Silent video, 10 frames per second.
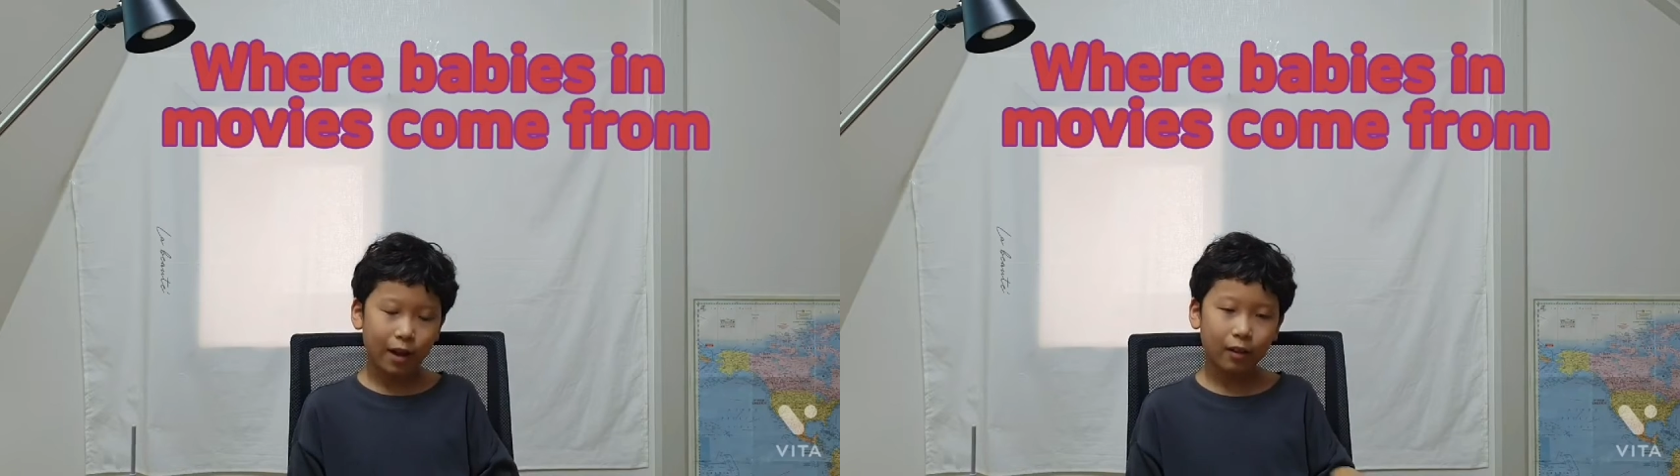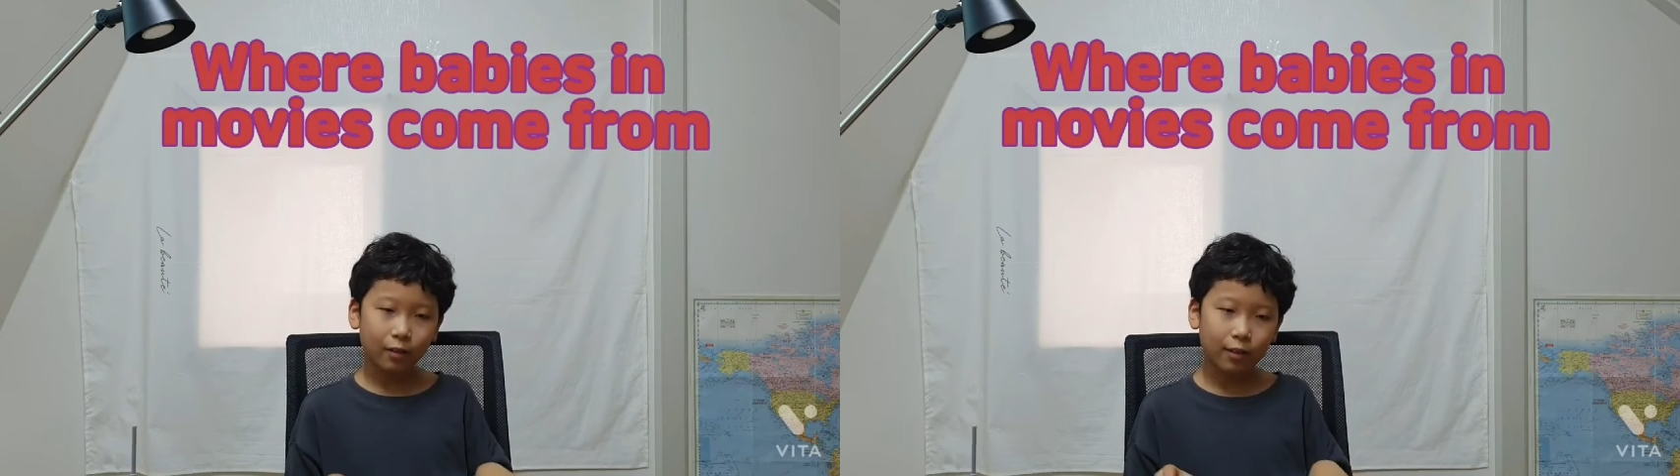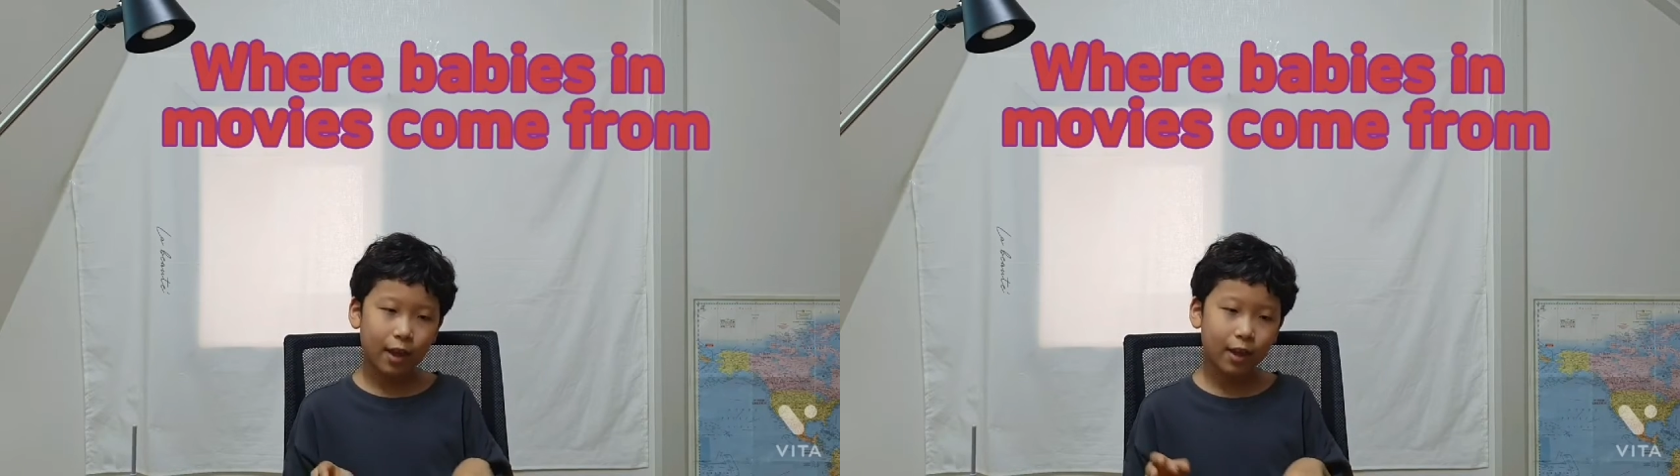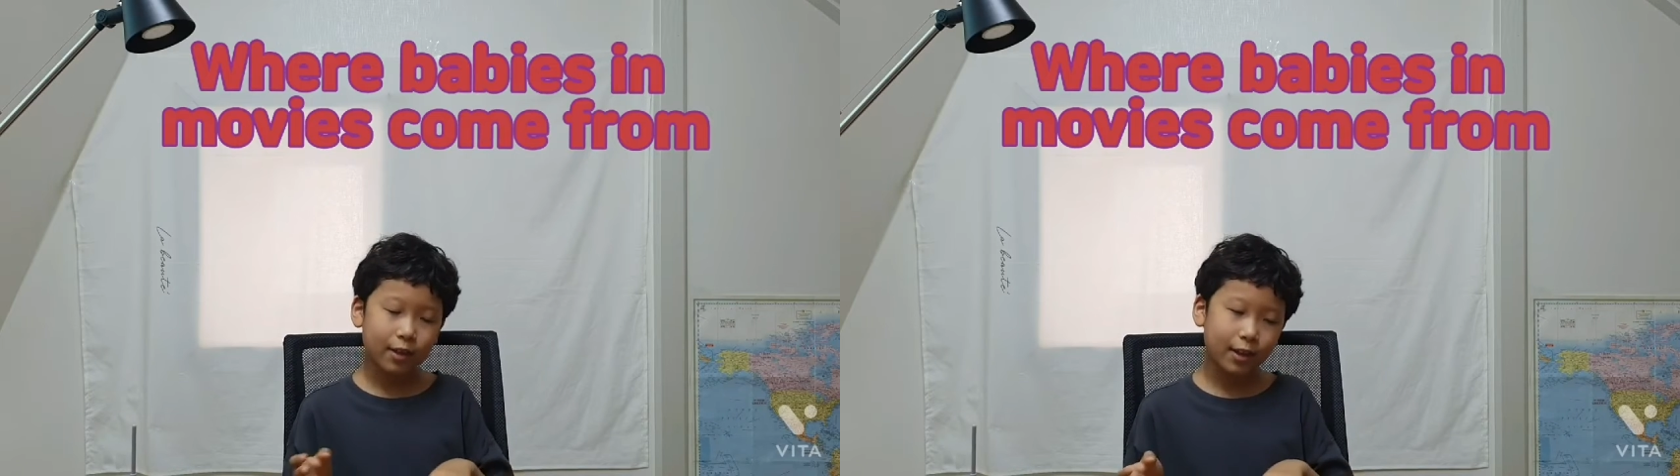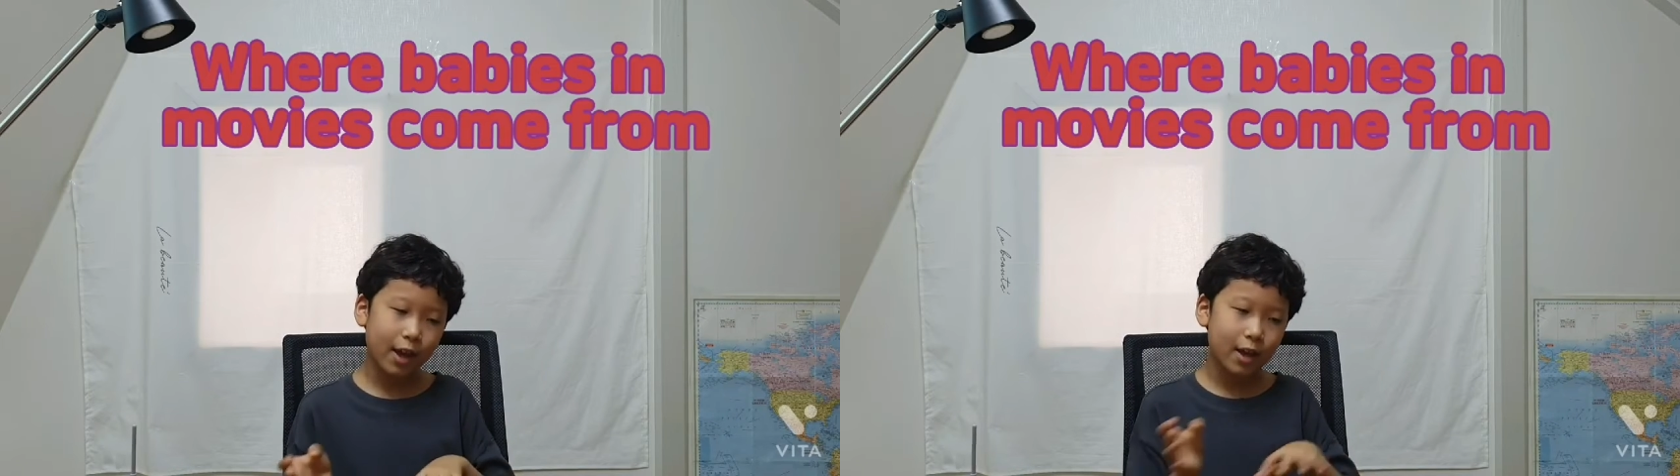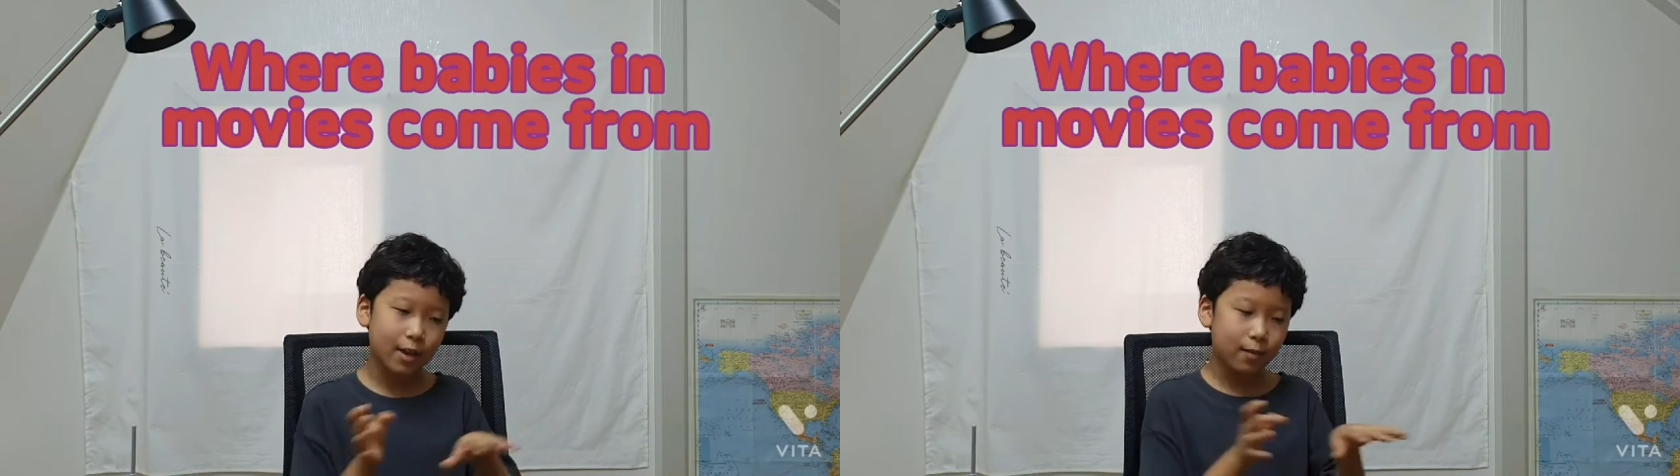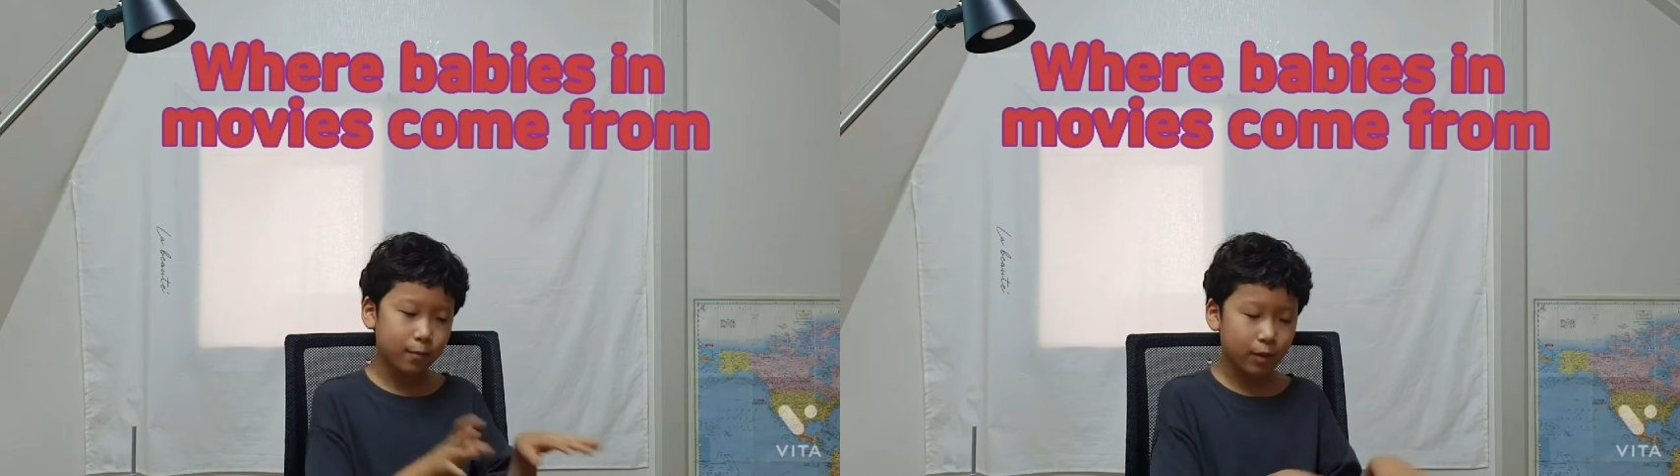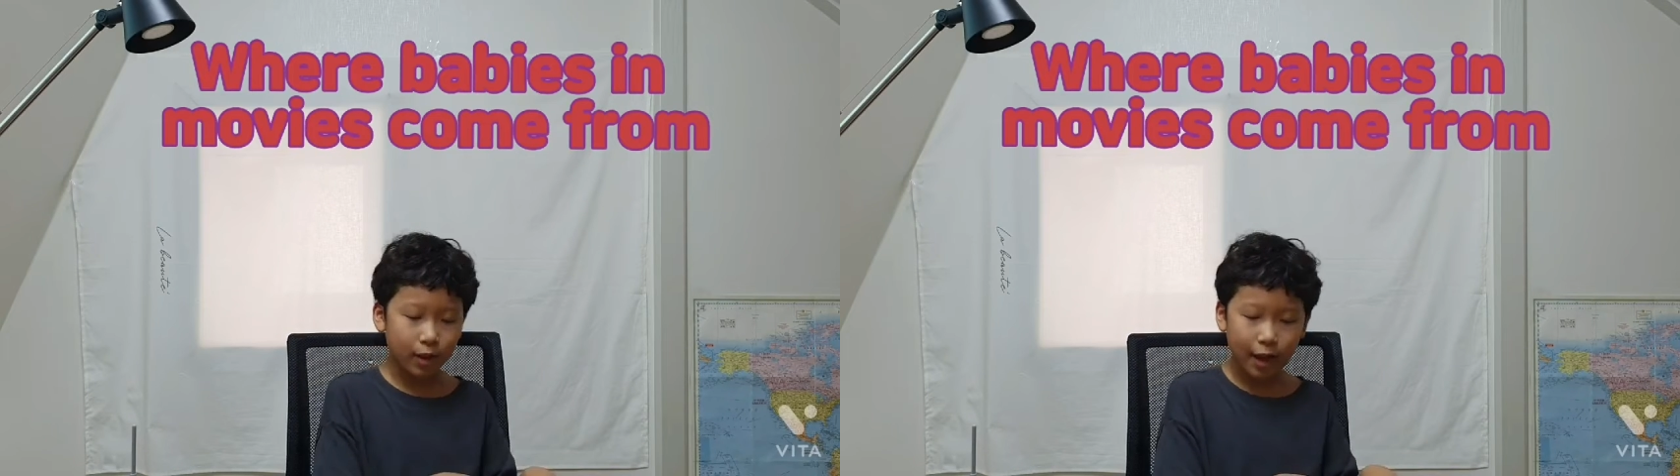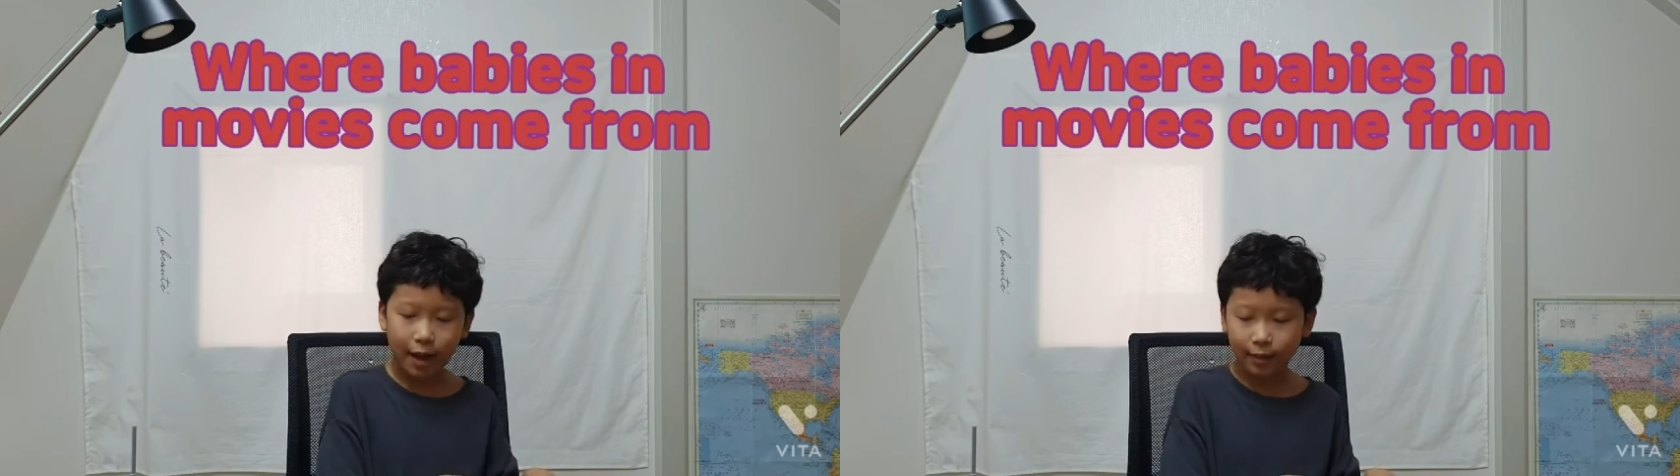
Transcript: They came